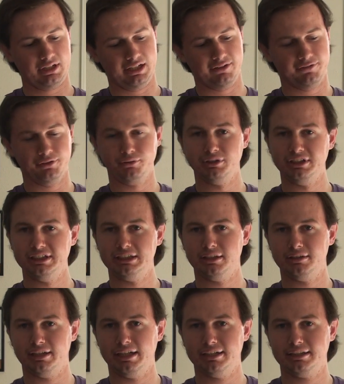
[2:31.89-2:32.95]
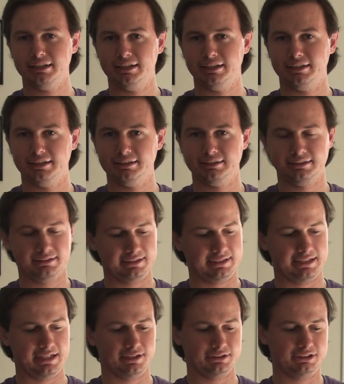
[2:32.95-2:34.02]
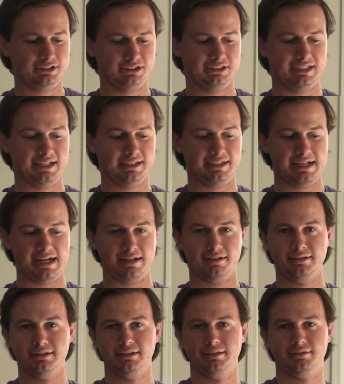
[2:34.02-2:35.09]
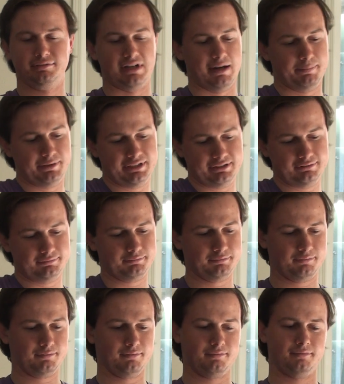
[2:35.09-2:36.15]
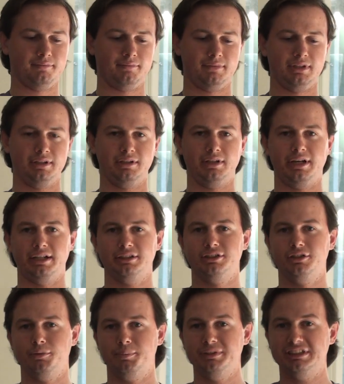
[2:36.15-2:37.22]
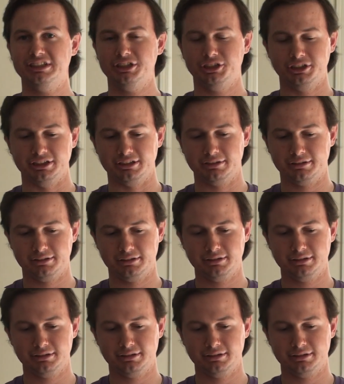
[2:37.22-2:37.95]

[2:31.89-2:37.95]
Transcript: And if you really don't like this sticking out, just take that, wrap it in. All right, so the positioning.